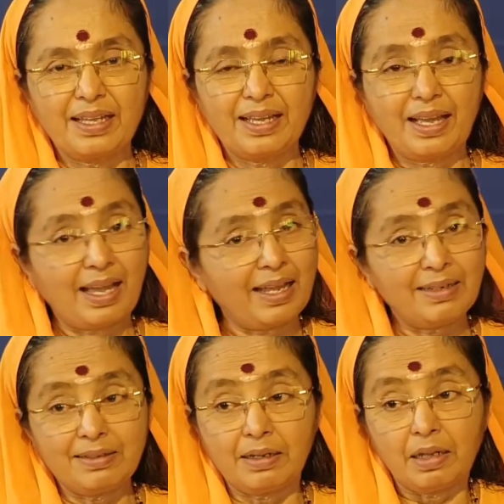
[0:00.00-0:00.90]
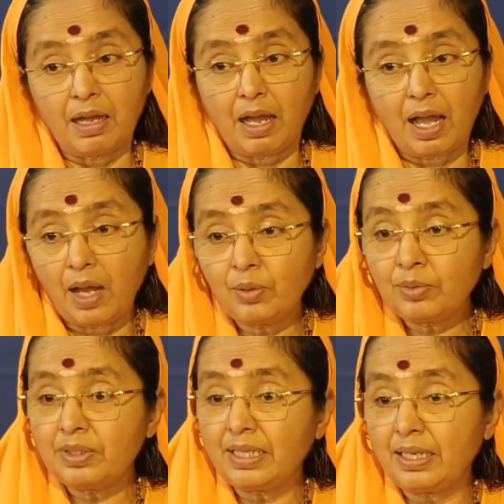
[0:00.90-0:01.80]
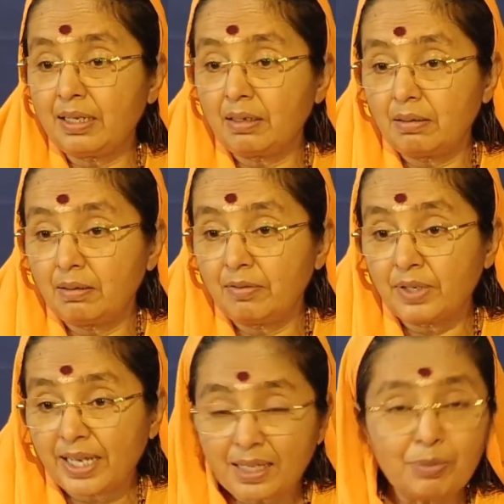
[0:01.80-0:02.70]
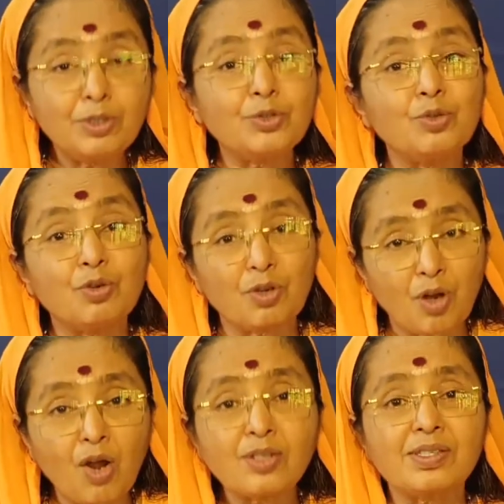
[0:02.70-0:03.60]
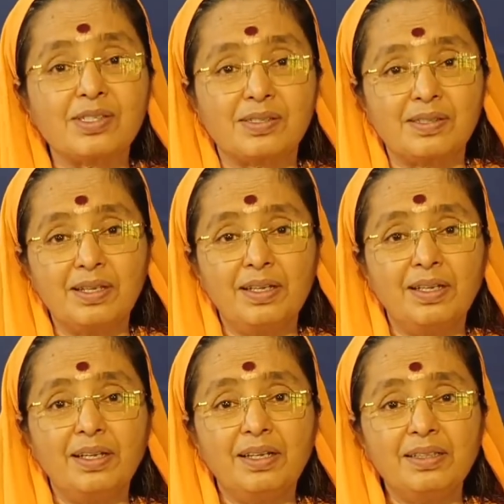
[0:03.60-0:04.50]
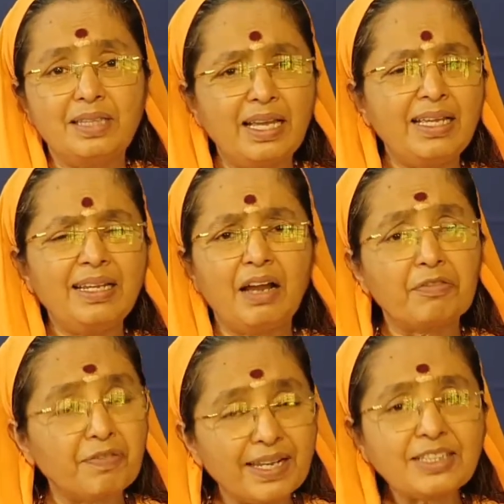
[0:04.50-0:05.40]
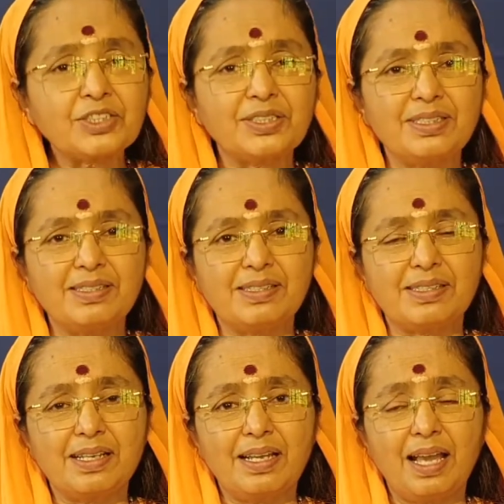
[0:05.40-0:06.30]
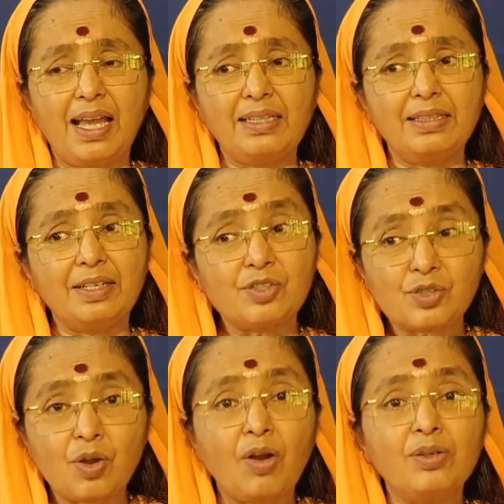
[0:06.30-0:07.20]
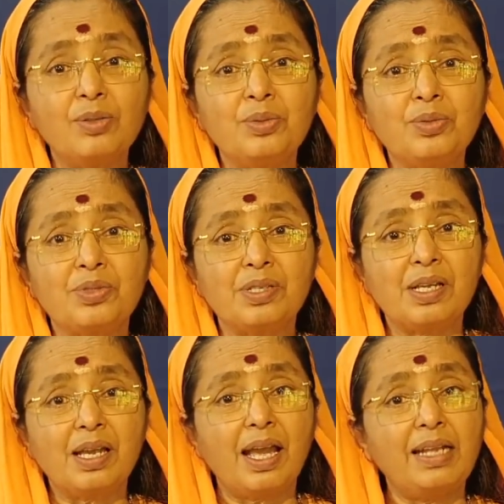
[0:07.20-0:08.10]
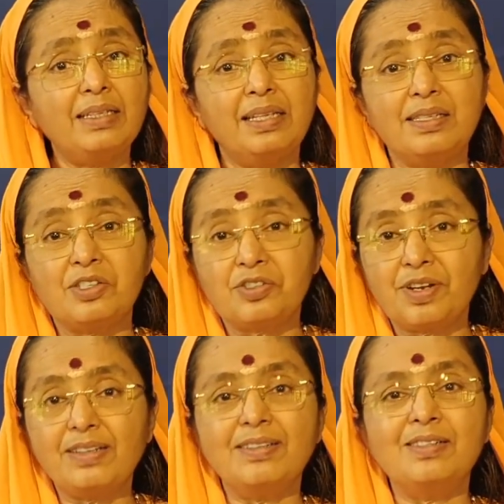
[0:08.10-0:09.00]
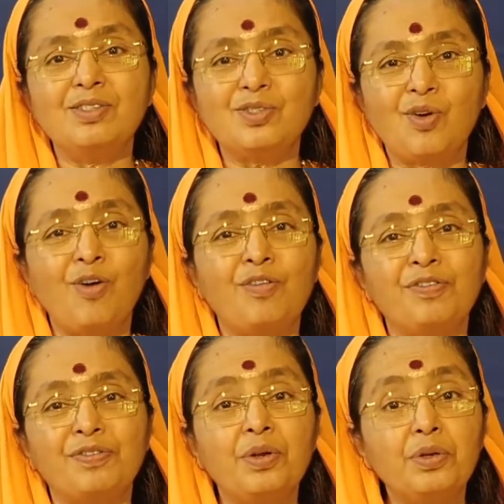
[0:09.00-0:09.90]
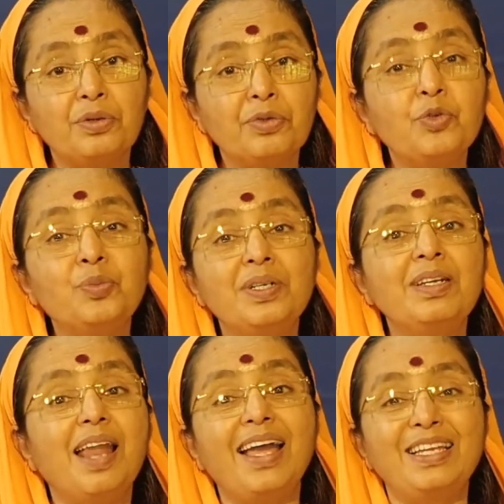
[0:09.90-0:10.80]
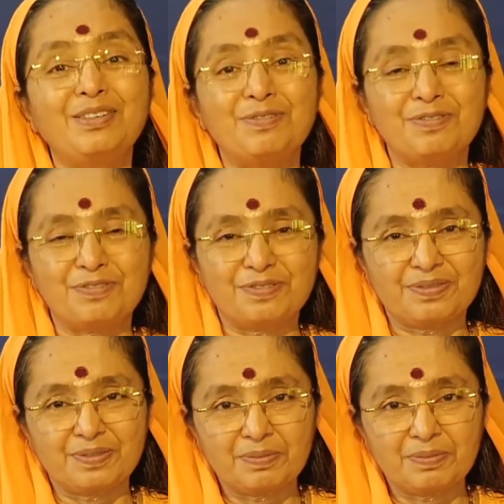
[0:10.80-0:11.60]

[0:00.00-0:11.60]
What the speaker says: and how they were able to cross their afflictions and their sorrows and their struggles of human life.